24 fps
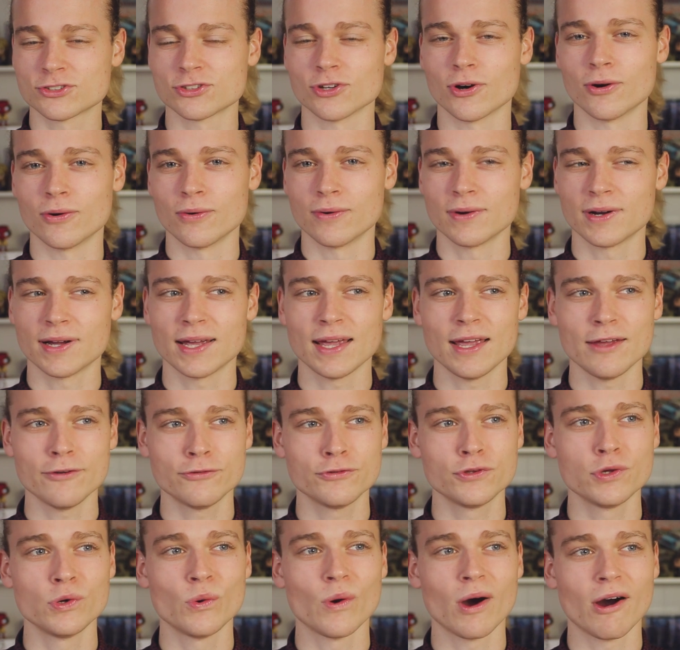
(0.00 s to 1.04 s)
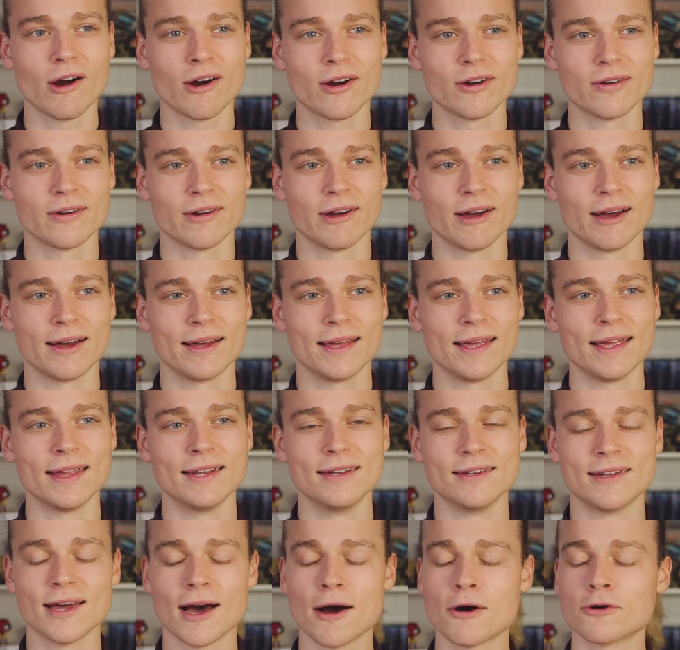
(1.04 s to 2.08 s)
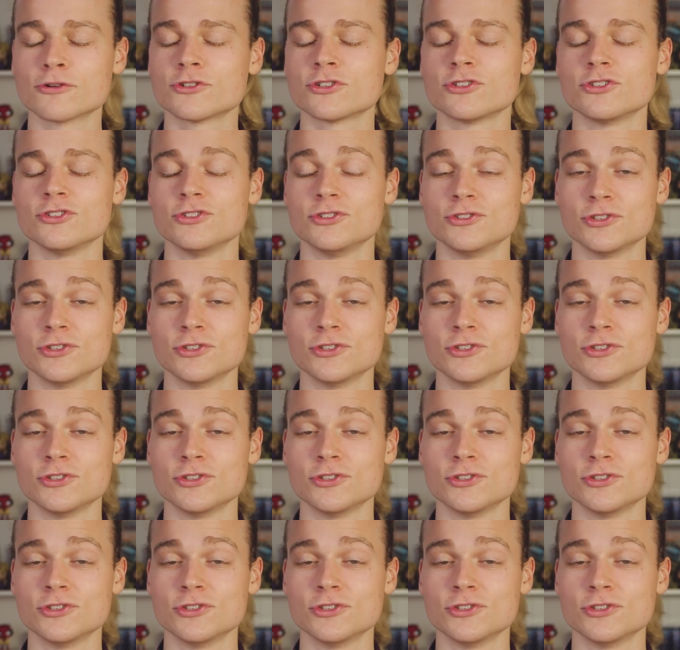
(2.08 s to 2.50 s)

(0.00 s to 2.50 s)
So if you are in doubt,